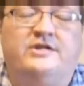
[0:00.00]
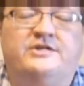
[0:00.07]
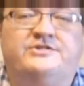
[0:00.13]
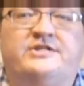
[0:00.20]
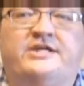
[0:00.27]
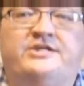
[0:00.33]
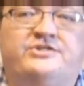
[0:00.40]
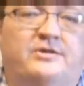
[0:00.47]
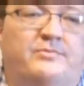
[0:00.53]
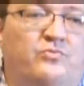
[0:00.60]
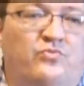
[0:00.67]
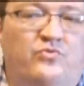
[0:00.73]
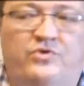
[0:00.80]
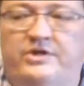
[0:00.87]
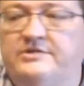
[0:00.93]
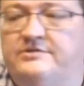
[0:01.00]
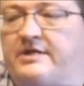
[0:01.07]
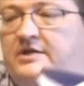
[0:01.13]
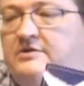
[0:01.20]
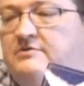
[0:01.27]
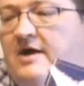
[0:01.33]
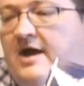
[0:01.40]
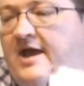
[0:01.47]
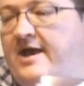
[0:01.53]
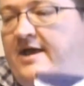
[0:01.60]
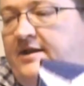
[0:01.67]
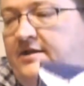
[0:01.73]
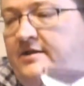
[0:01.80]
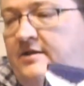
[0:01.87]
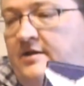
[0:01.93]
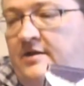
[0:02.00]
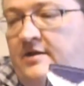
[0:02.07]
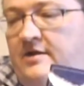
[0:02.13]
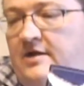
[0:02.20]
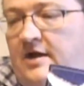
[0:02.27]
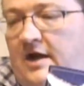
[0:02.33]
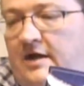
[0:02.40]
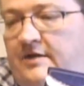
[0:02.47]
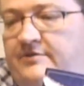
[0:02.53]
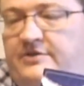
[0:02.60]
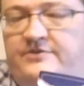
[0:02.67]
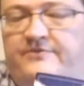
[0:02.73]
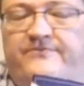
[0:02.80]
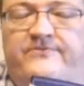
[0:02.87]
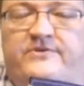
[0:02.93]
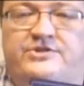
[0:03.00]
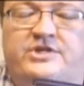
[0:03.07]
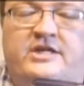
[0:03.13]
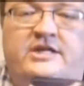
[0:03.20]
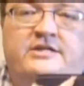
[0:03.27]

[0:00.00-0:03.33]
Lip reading: love the fact the fishing community has been supporting